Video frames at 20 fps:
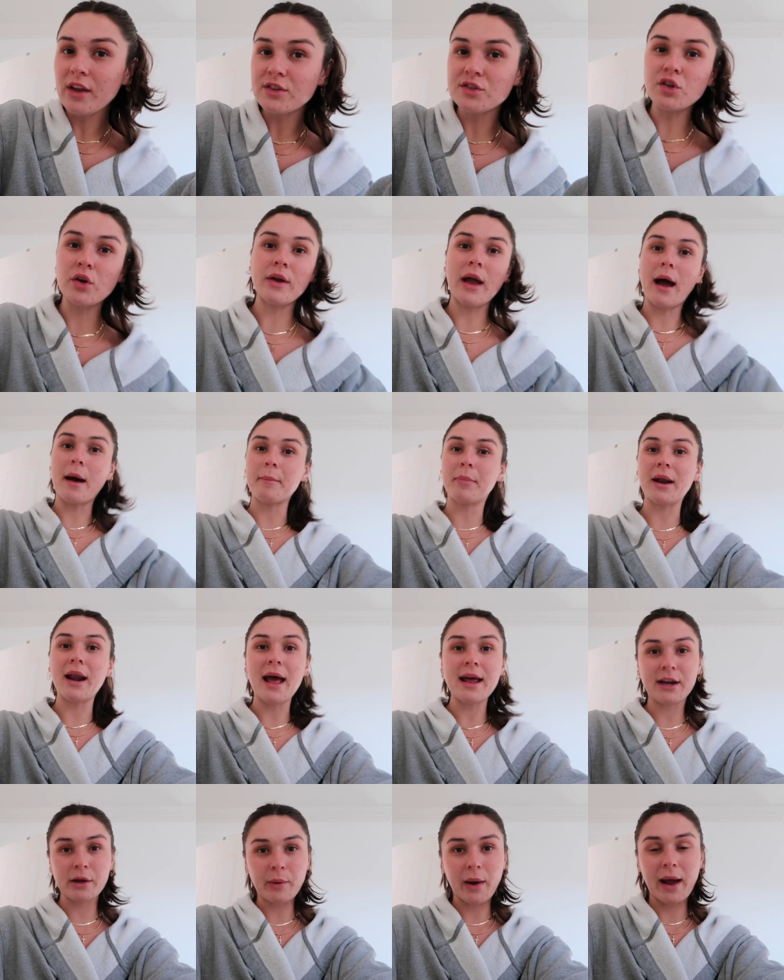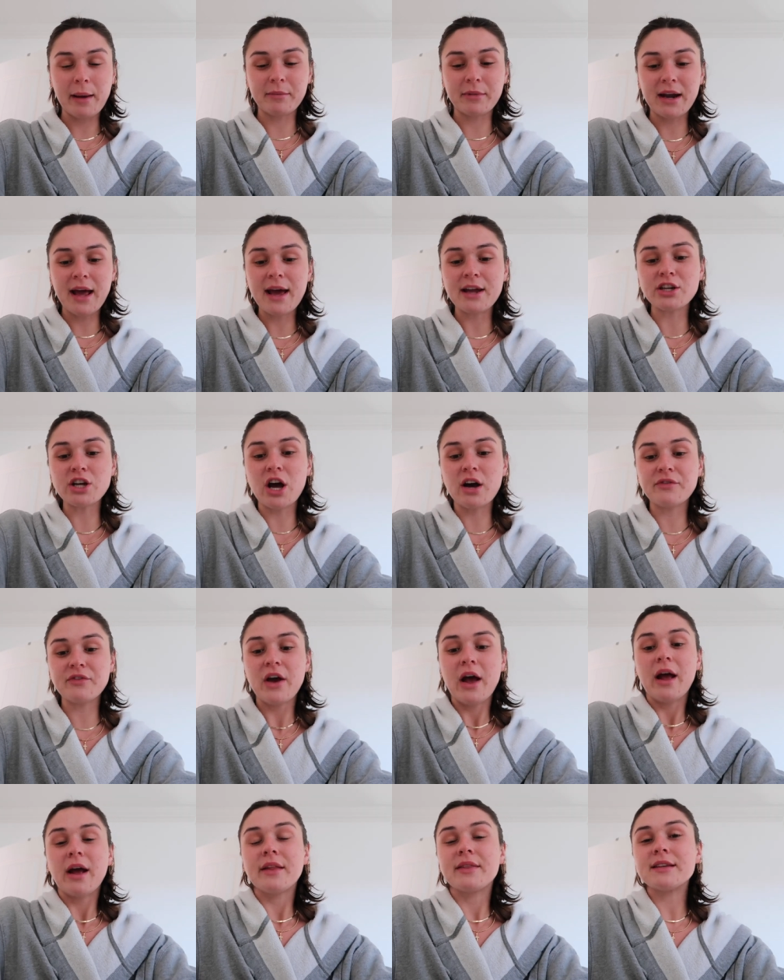So yeah, but anyway, I'm gonna end
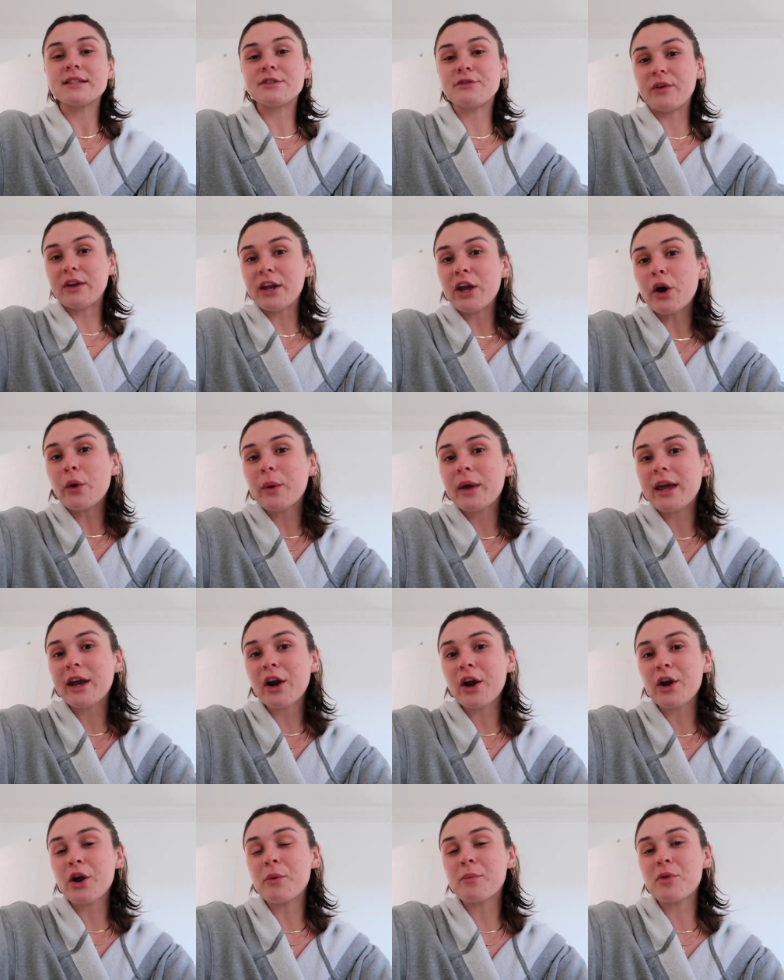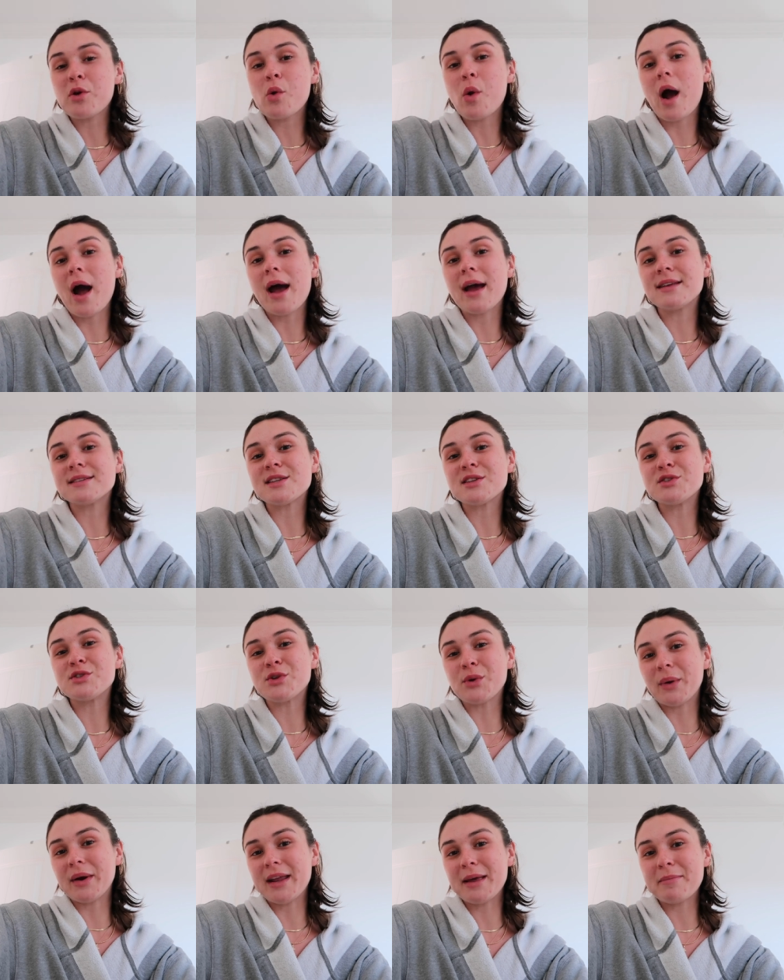off this video here. I hope that you guys
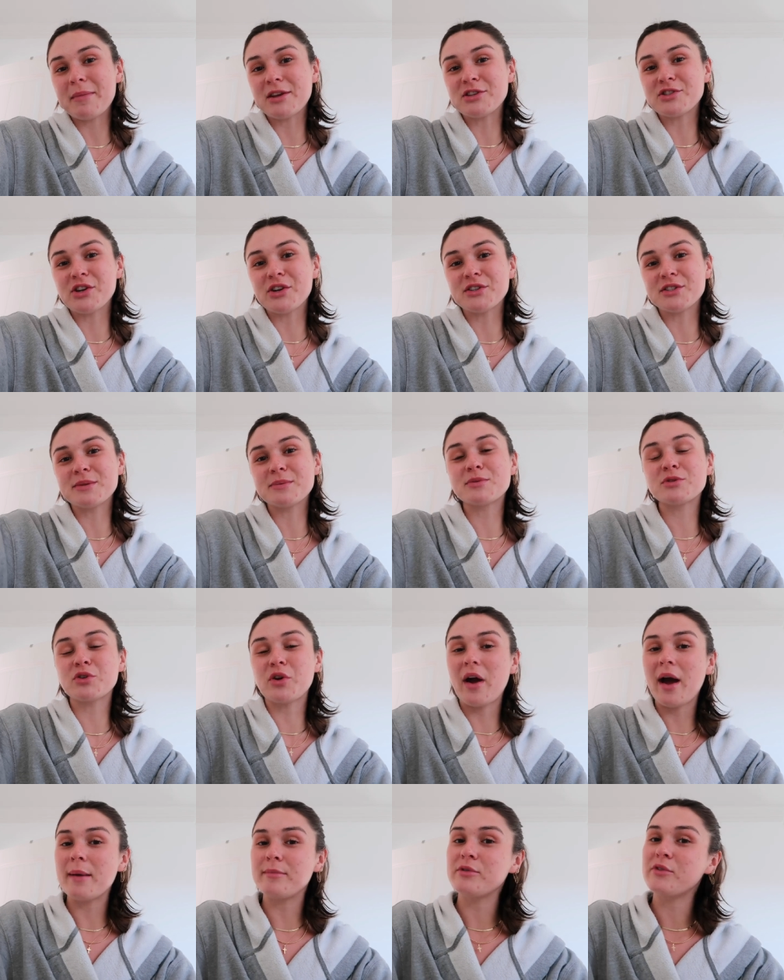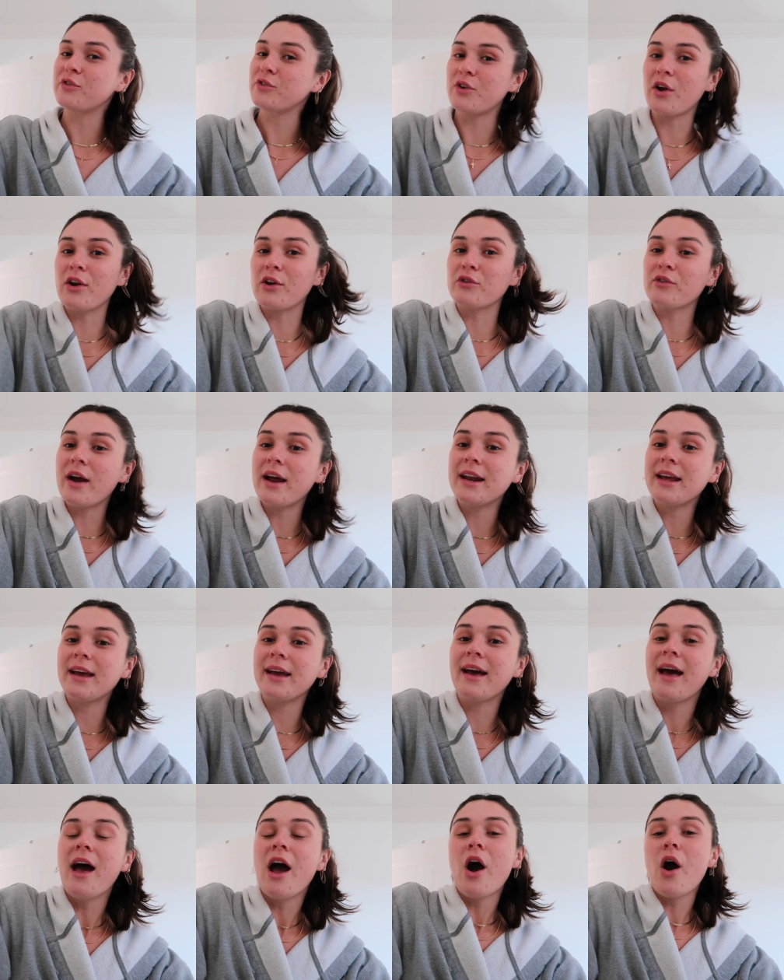enjoyed it. Make sure you're subscribed if you're not
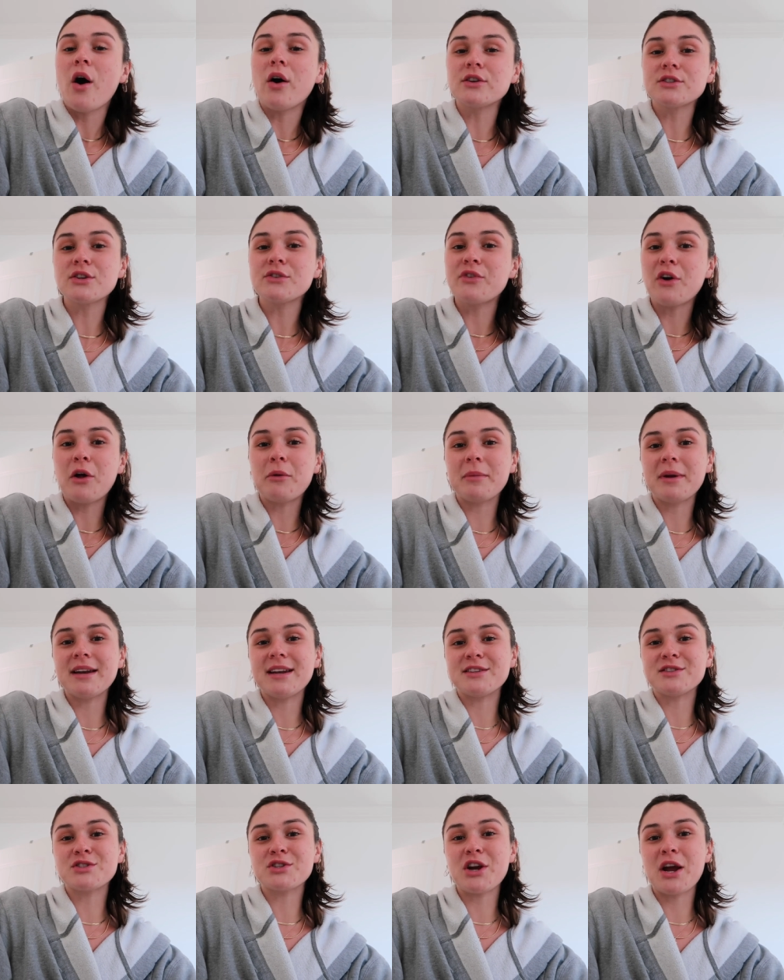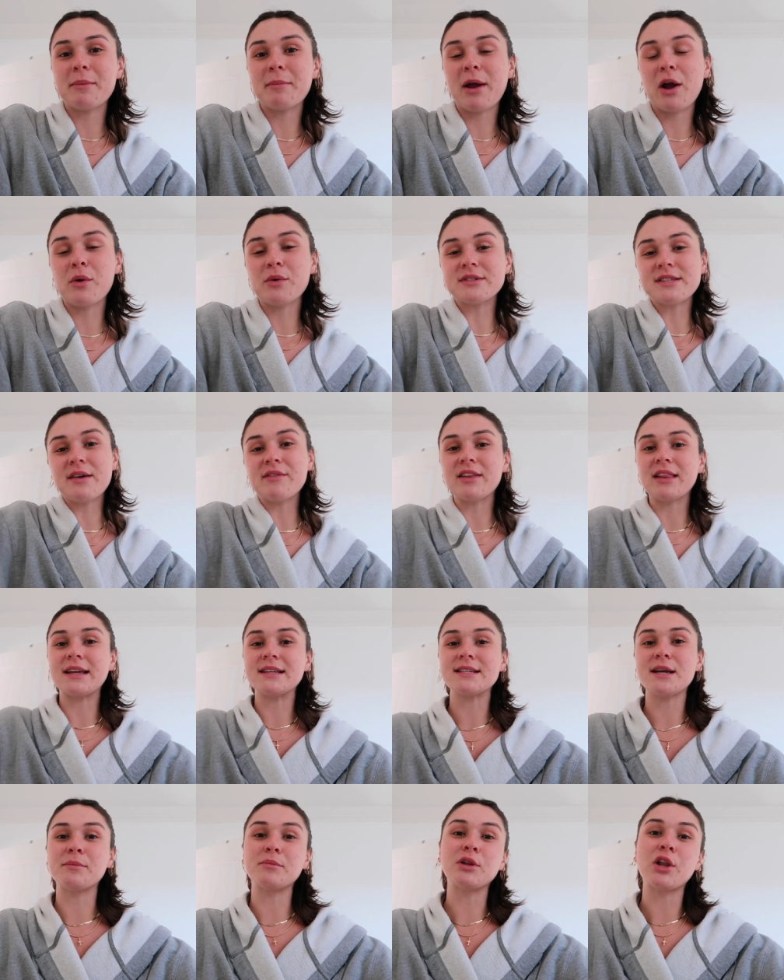already. Also follow me on Instagram. I always have it
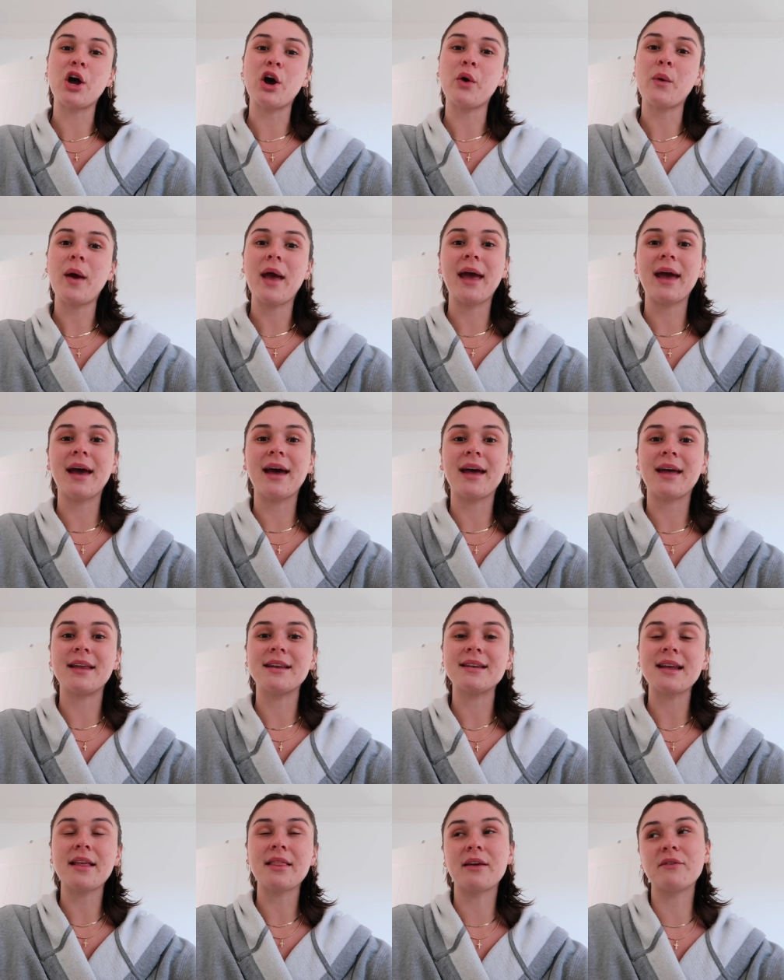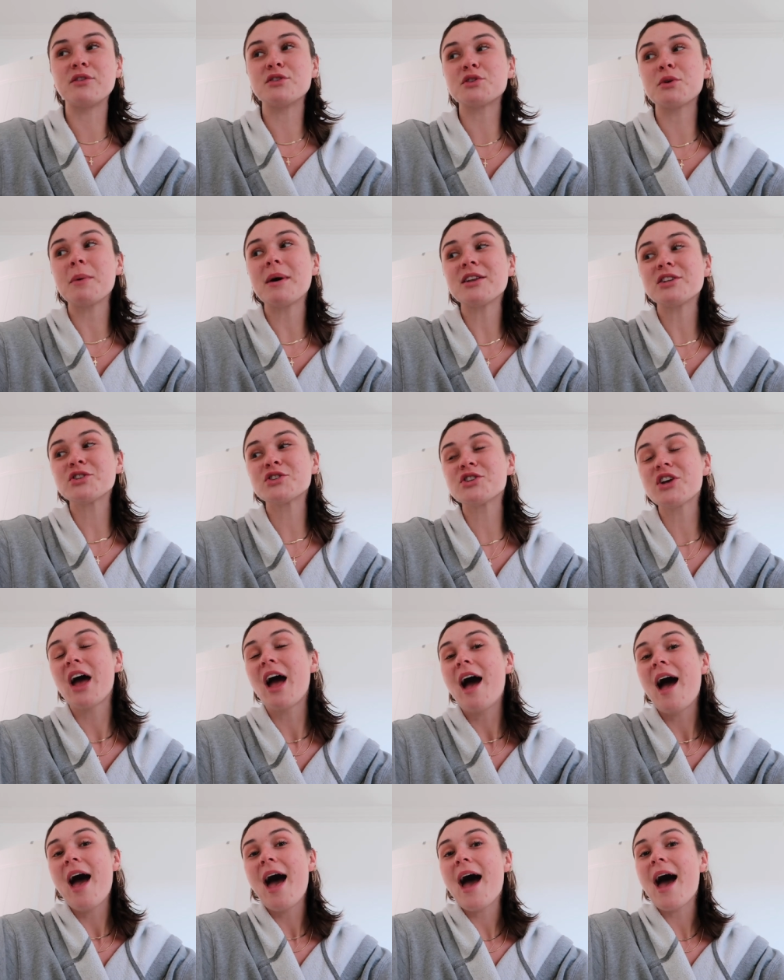linked down below and I love you so much.
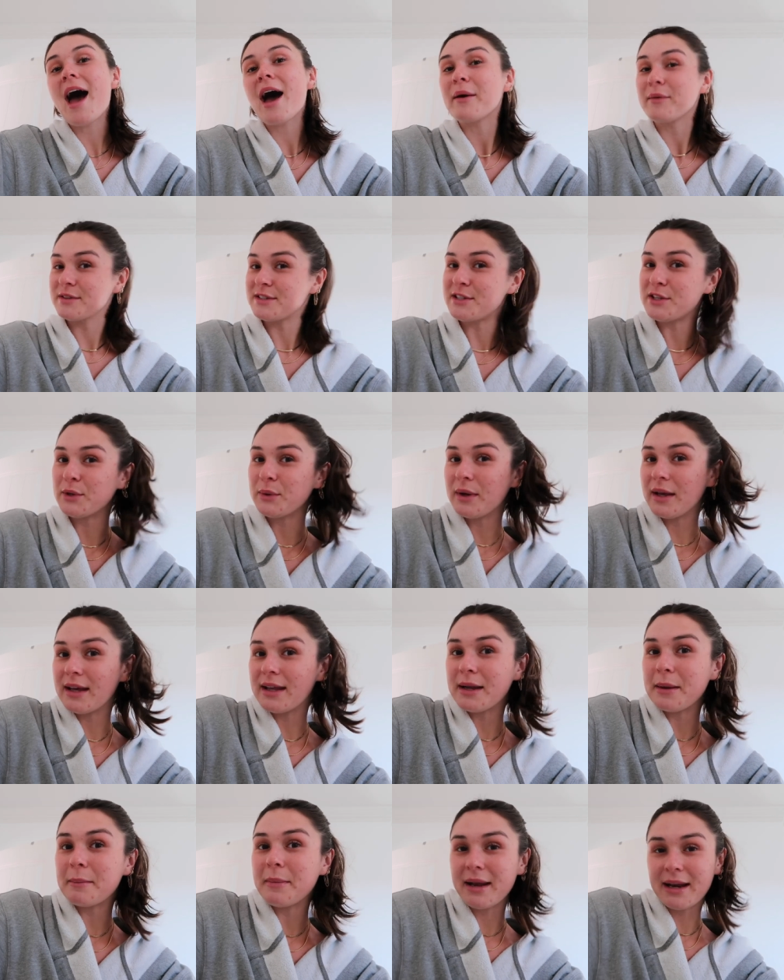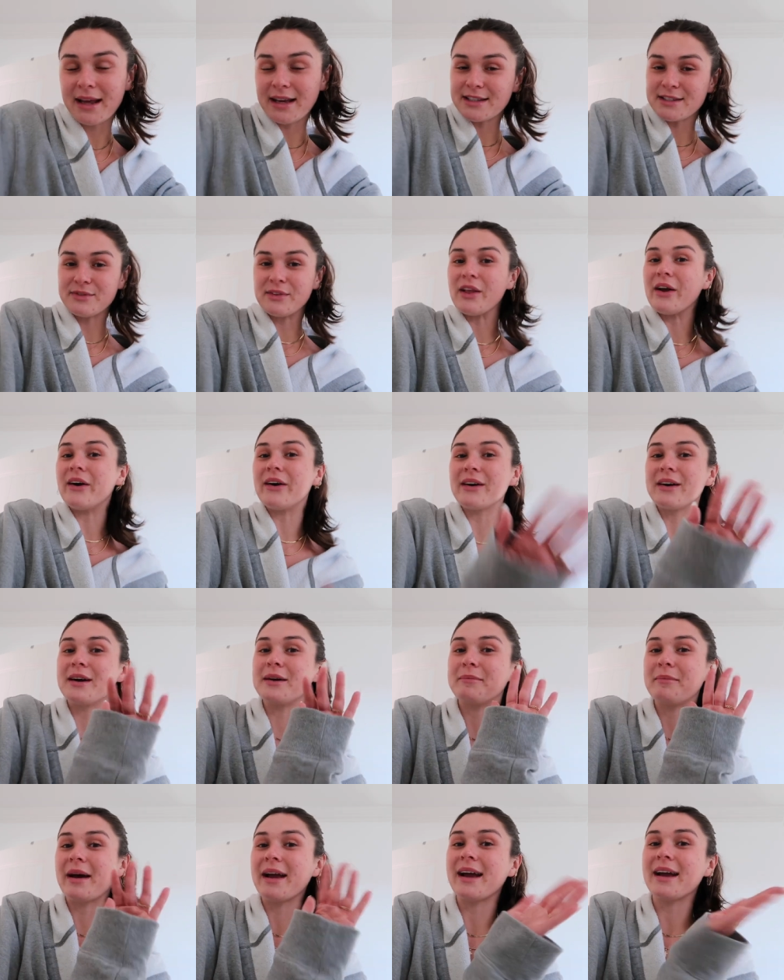I will see you in my next vlog.
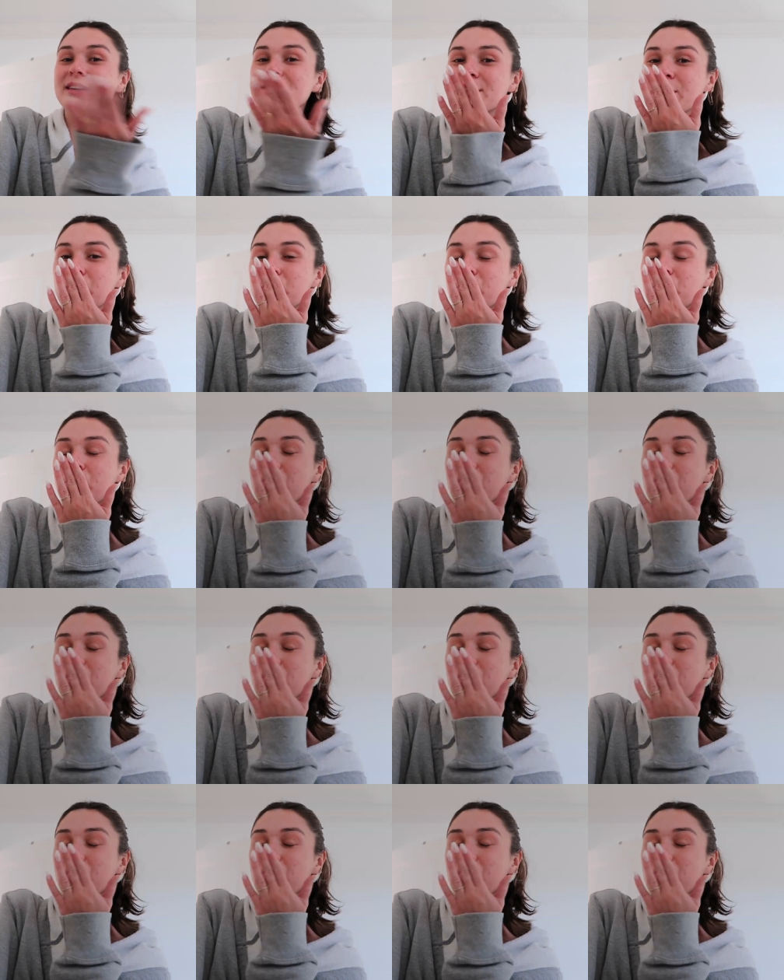Bye guys.